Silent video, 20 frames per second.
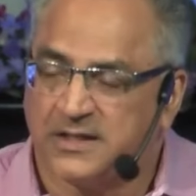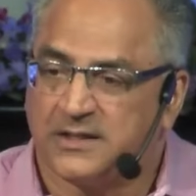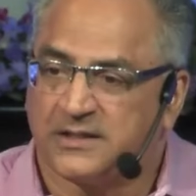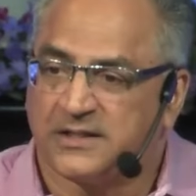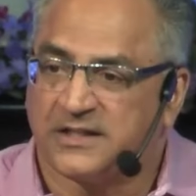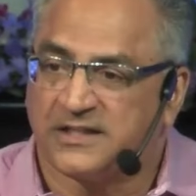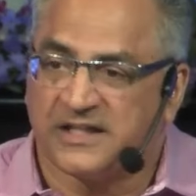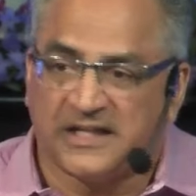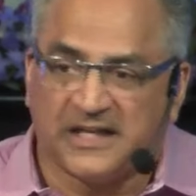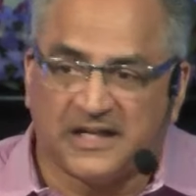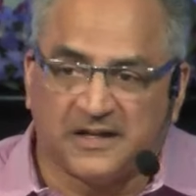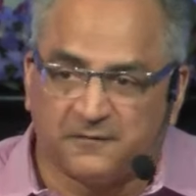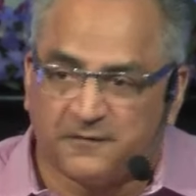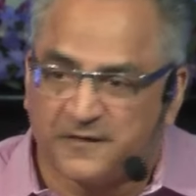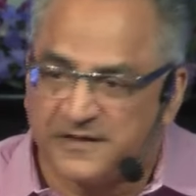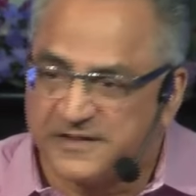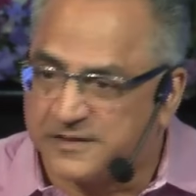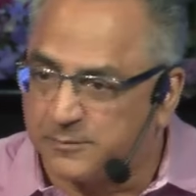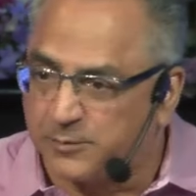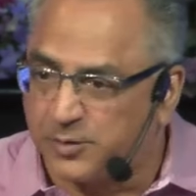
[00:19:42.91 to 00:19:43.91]
that the
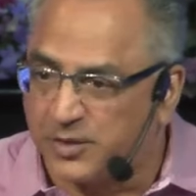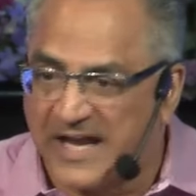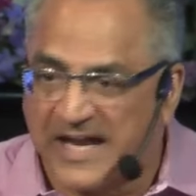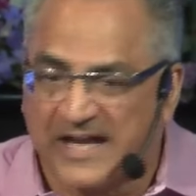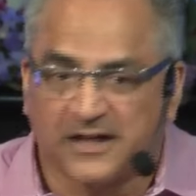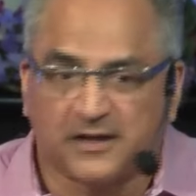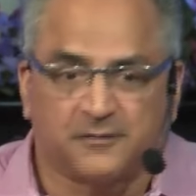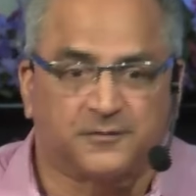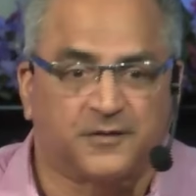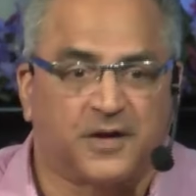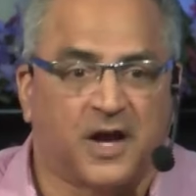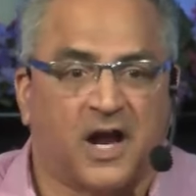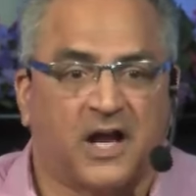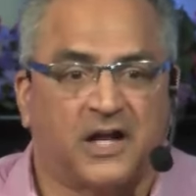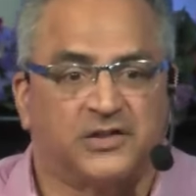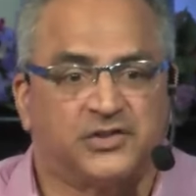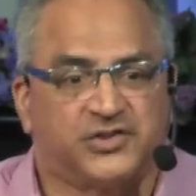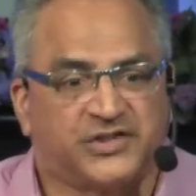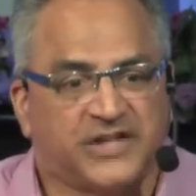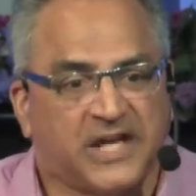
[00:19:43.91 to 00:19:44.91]
invisible hand of God
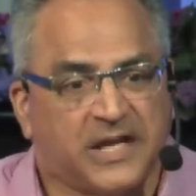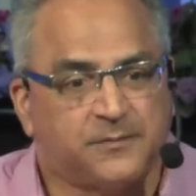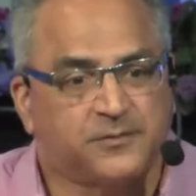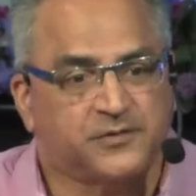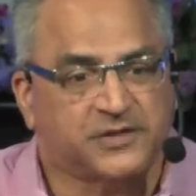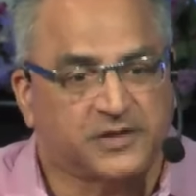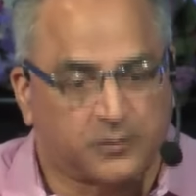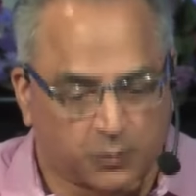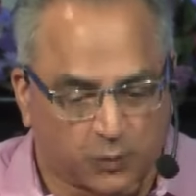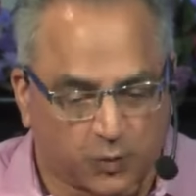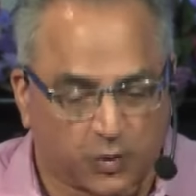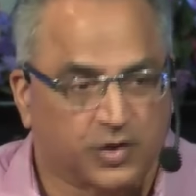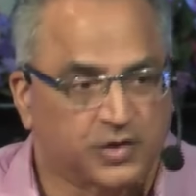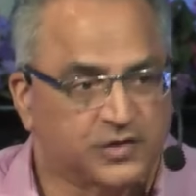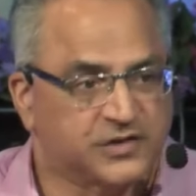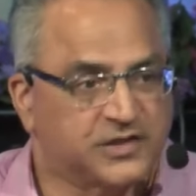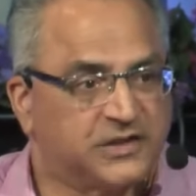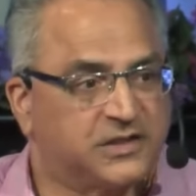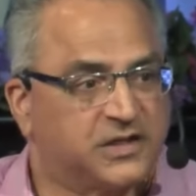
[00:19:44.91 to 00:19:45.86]
shapes and works and